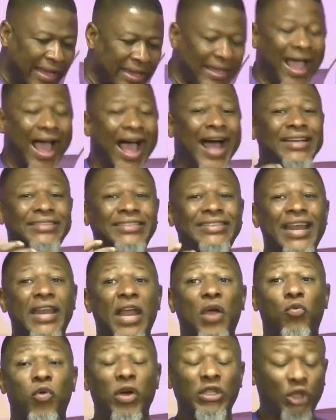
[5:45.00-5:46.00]
he answered
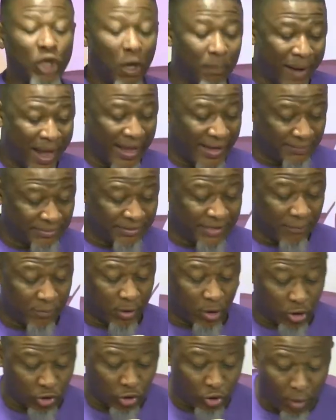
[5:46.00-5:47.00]
the question by himself
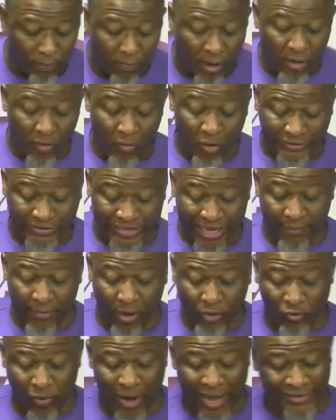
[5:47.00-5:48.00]
because nobody was
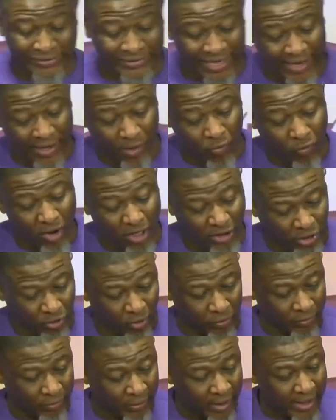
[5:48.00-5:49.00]
able to answer the
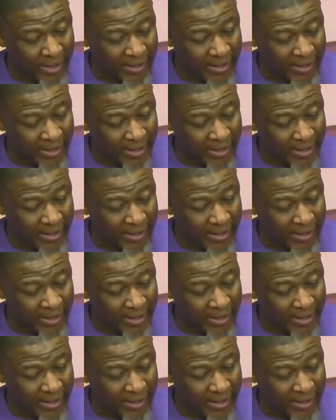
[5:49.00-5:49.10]
question.